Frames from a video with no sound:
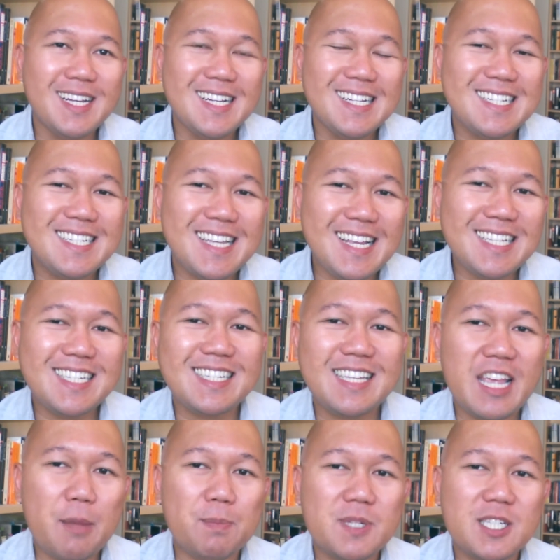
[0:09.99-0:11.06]
6
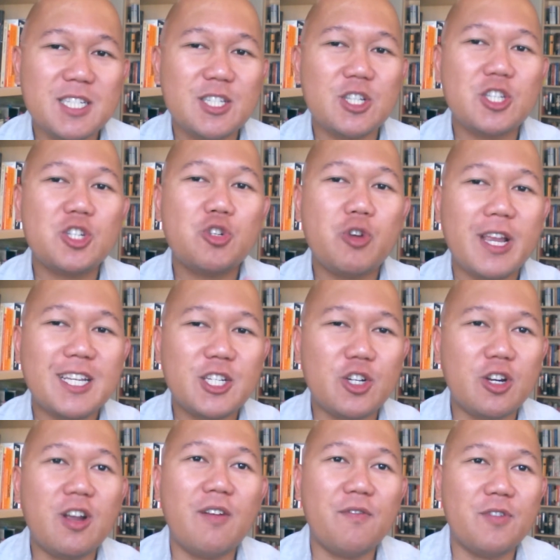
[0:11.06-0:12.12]
tips to stretch
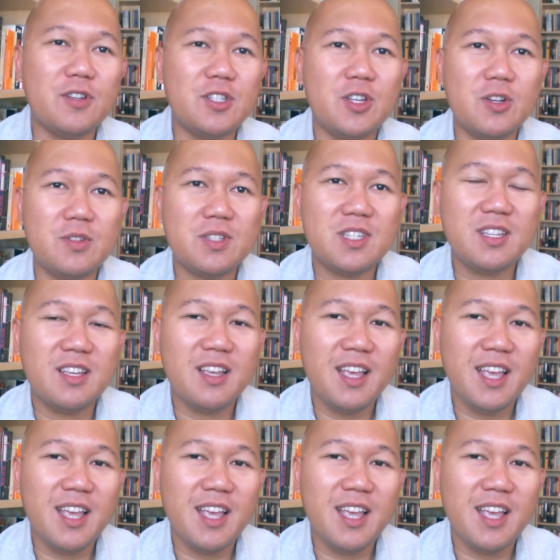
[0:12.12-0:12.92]
your comfort zones.